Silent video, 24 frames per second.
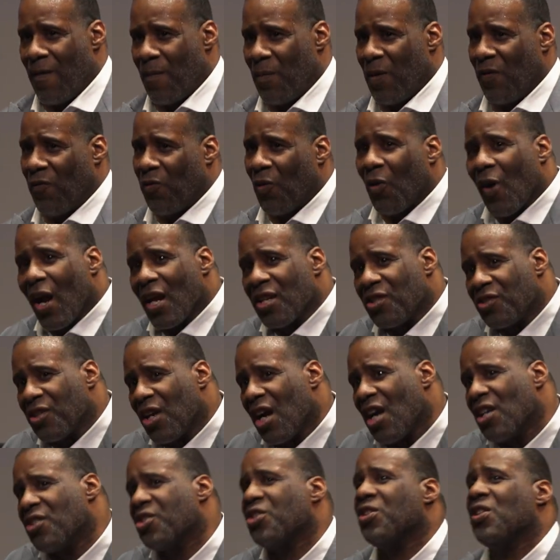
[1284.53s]
before I
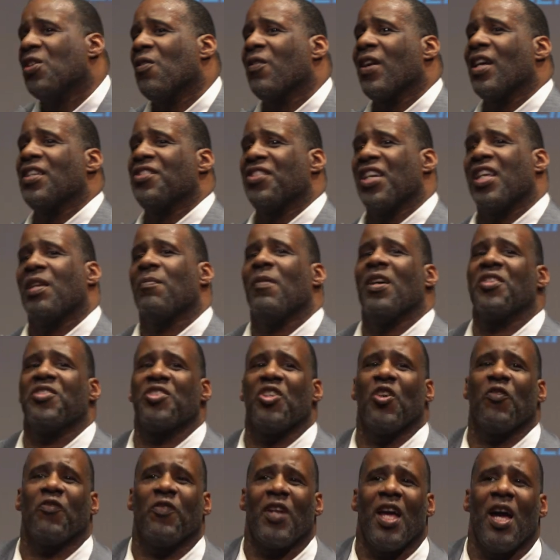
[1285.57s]
judge, you know what I say to
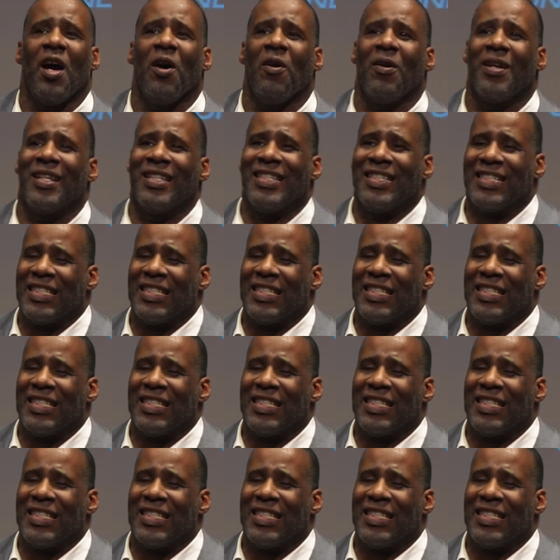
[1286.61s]
myself now?